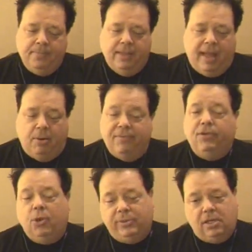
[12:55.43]
However,
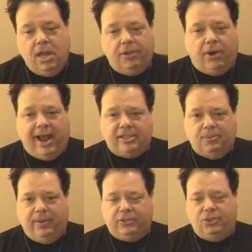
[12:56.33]
there was another
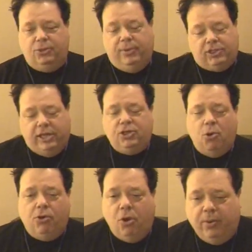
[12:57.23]
aspect too, which I
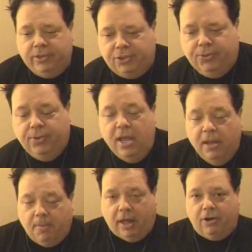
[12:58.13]
don't go into
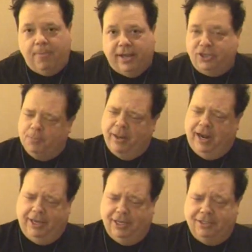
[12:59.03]
Modern Magic, but I
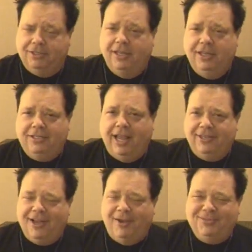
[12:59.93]
can take
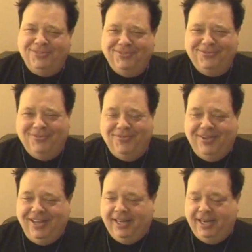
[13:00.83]
time to
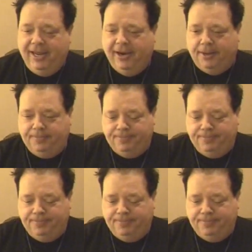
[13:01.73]
reveal it here.